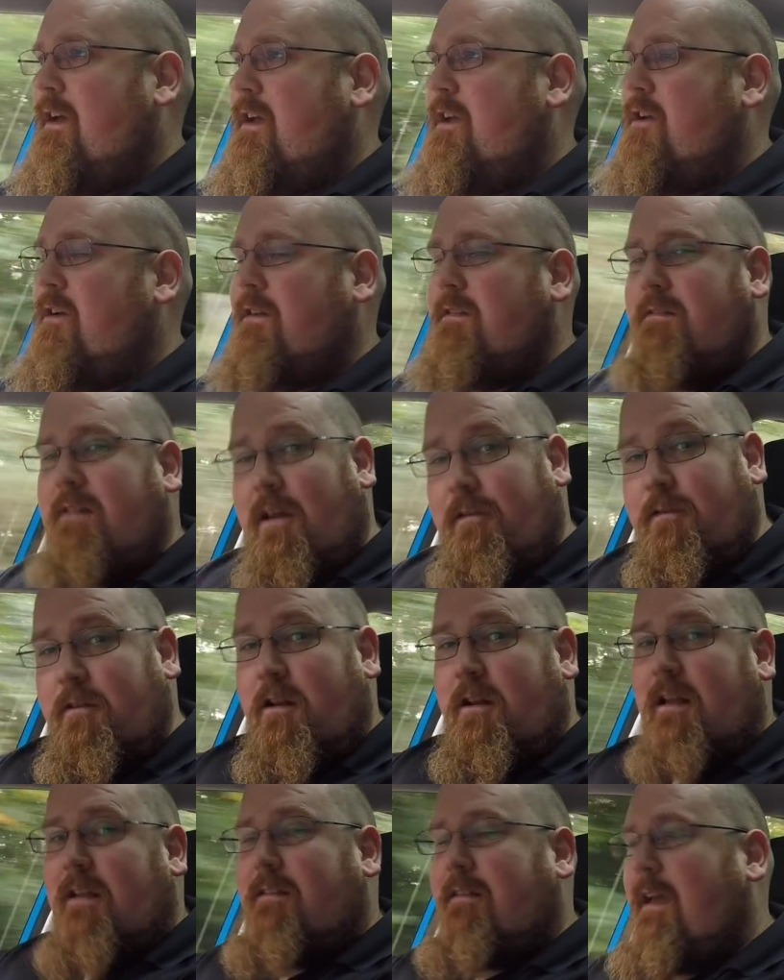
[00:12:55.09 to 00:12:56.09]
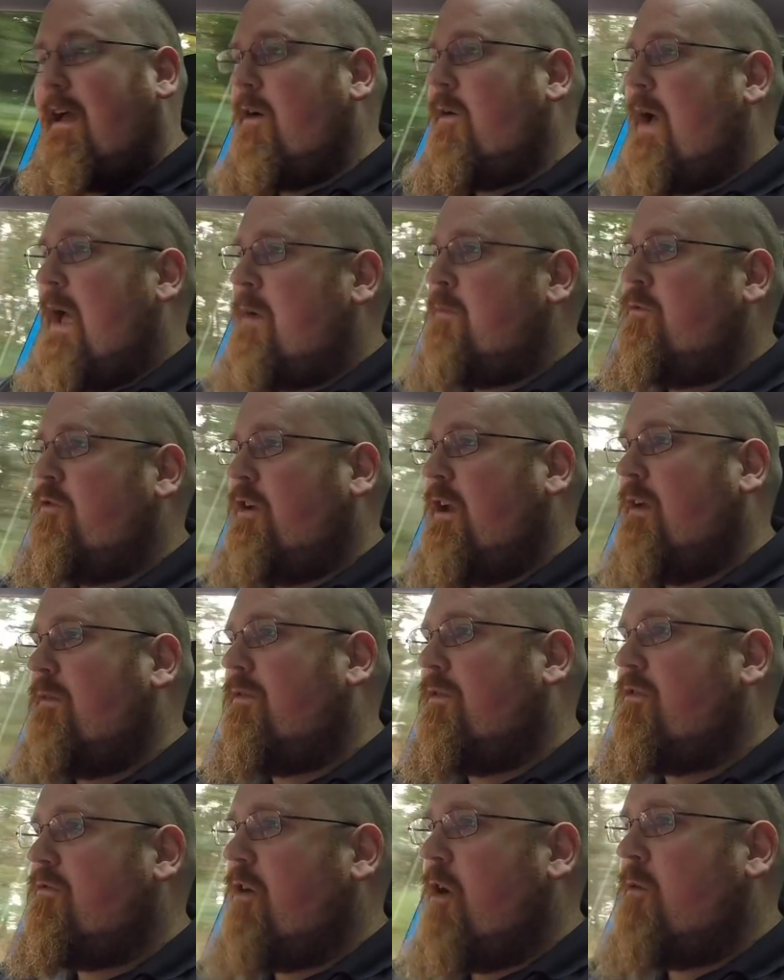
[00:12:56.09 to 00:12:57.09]
You can definitely tell MG have
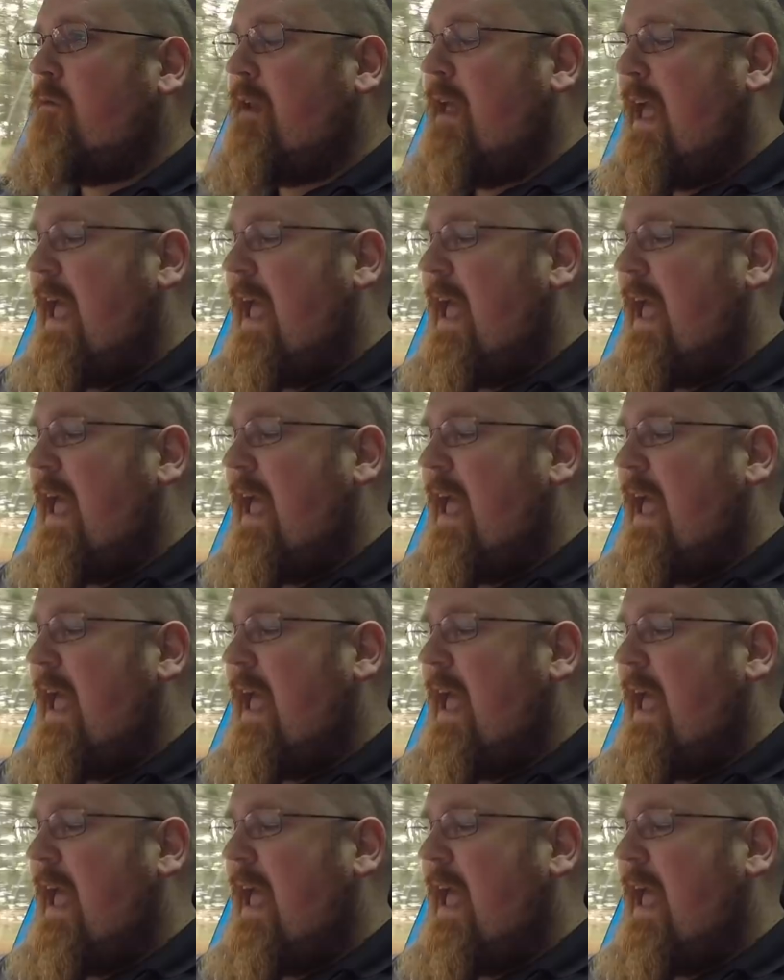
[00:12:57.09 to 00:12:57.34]
thrown